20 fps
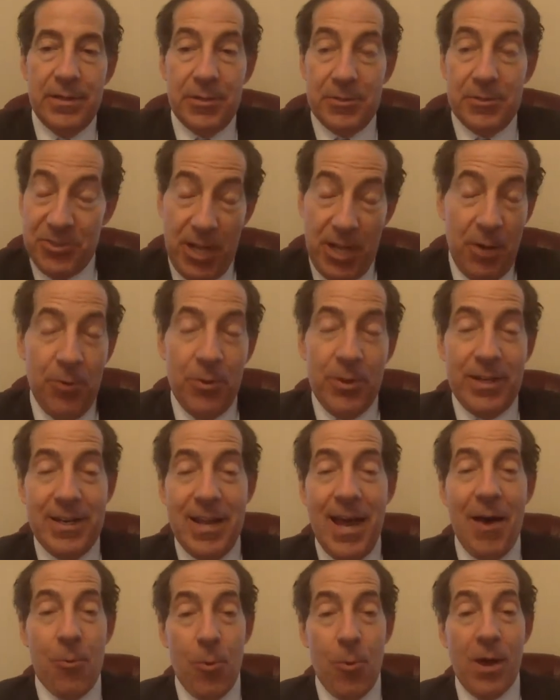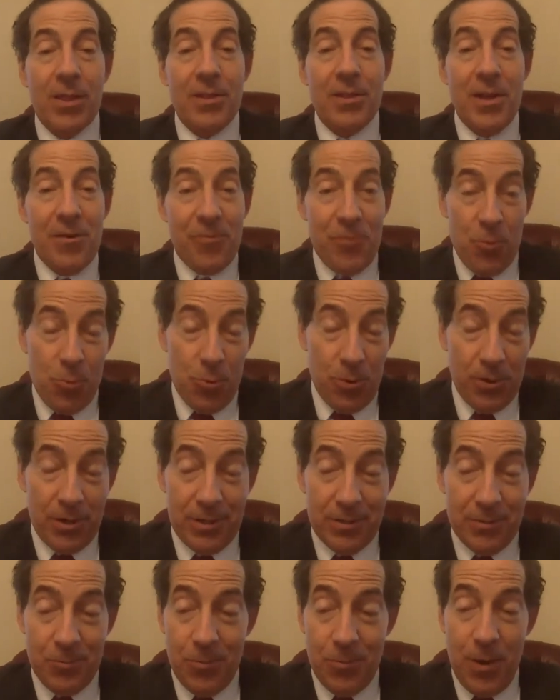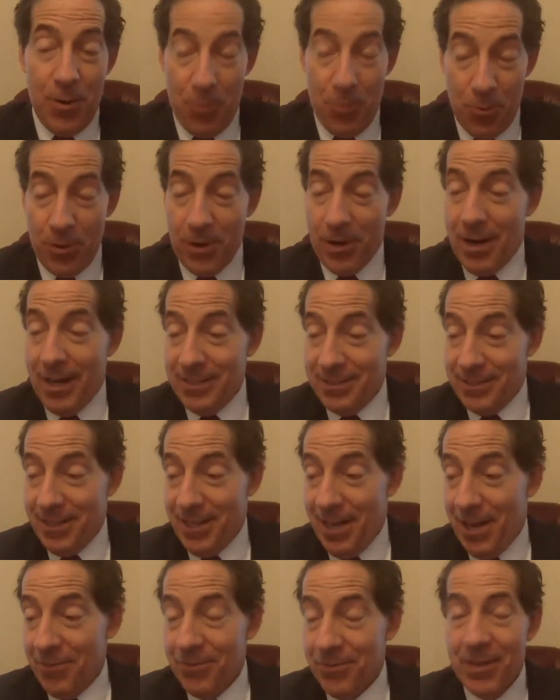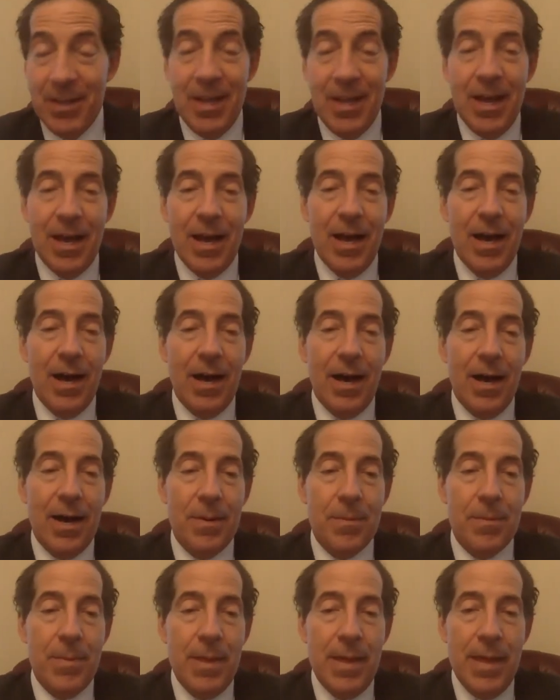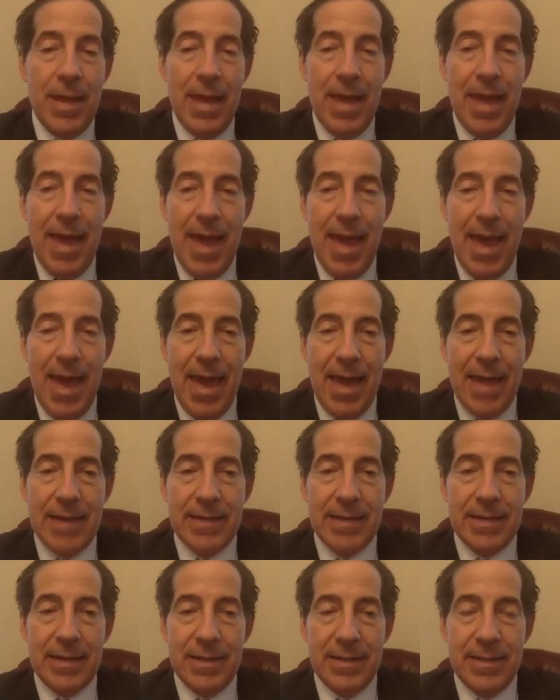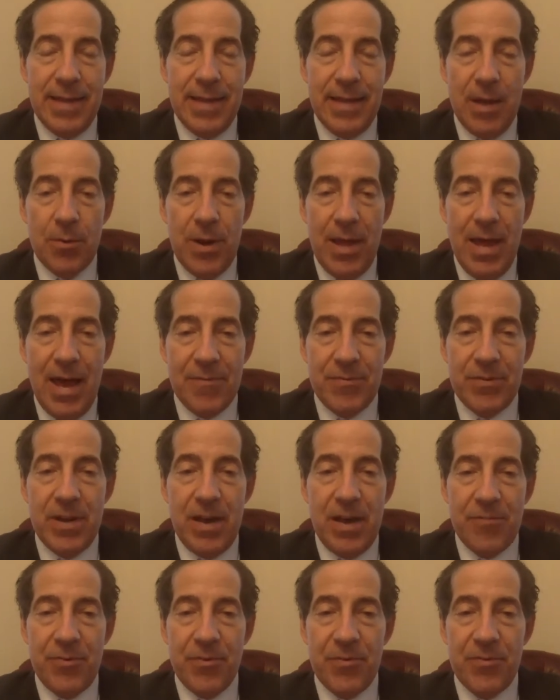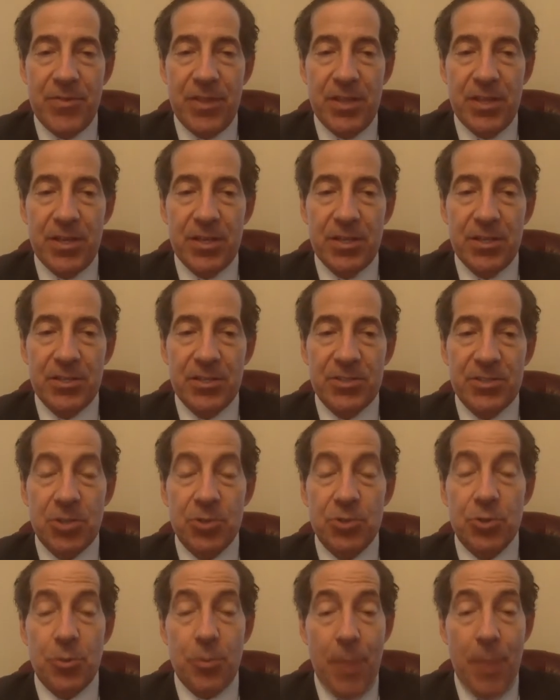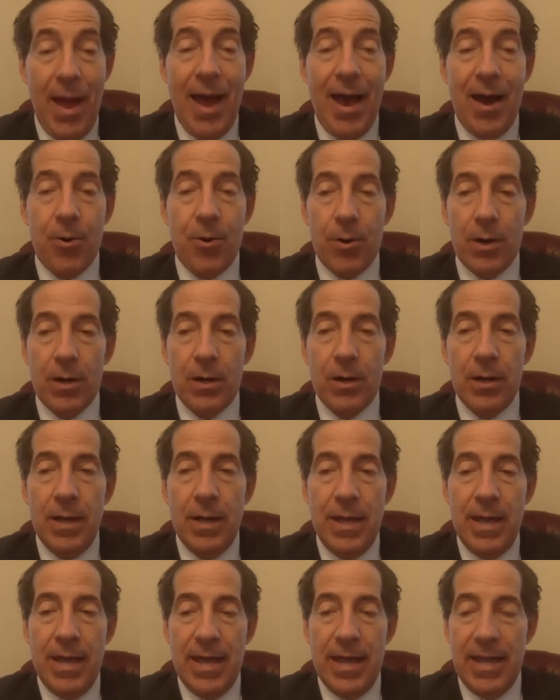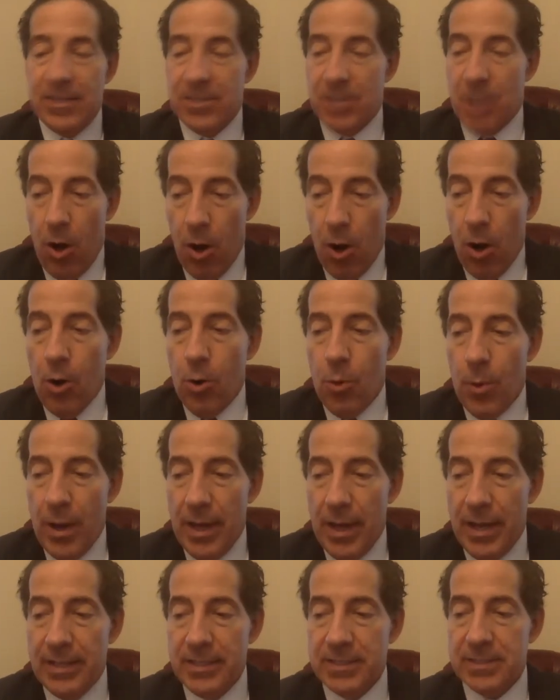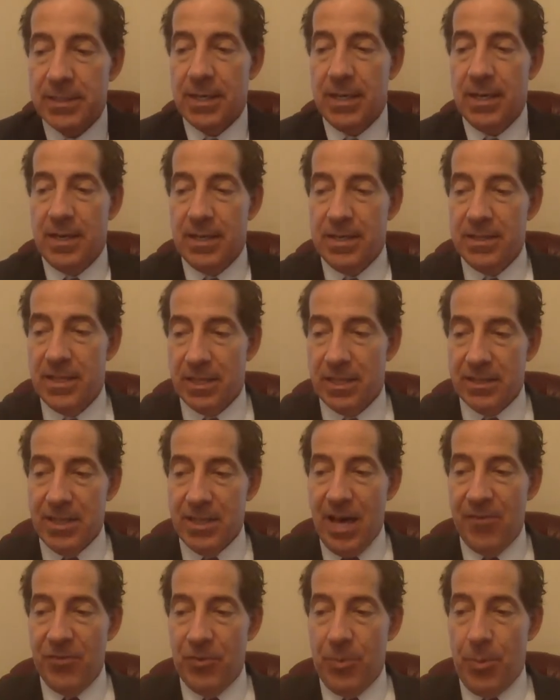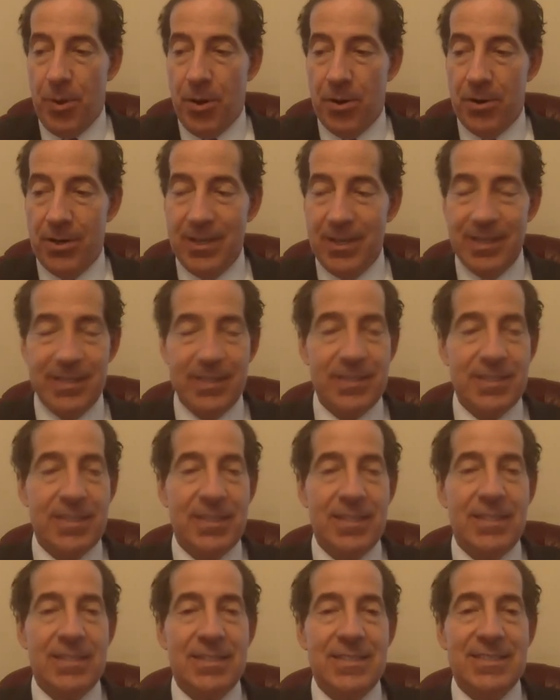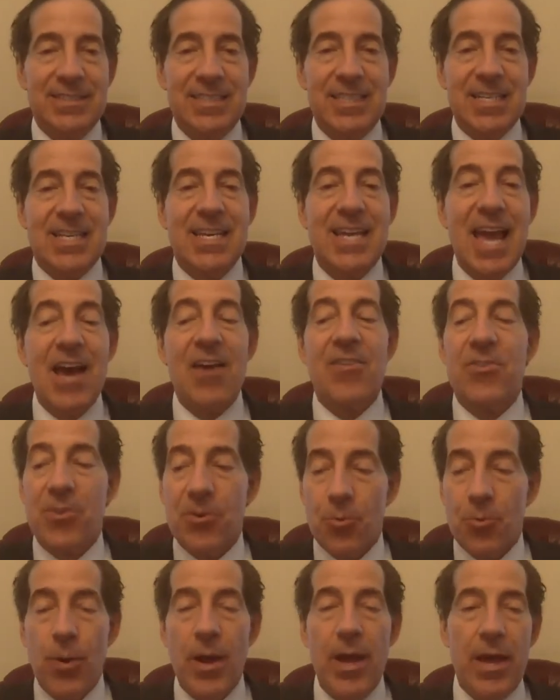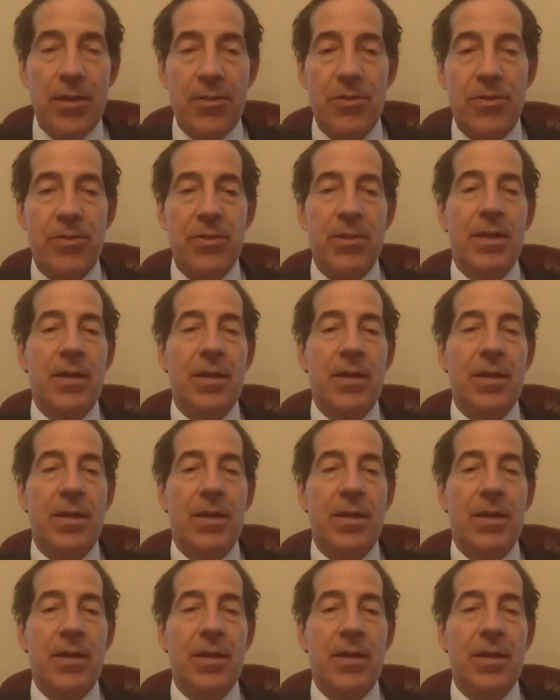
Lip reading: generally not well organized enough, and they don't have enough of the social power. It's always the left parties together with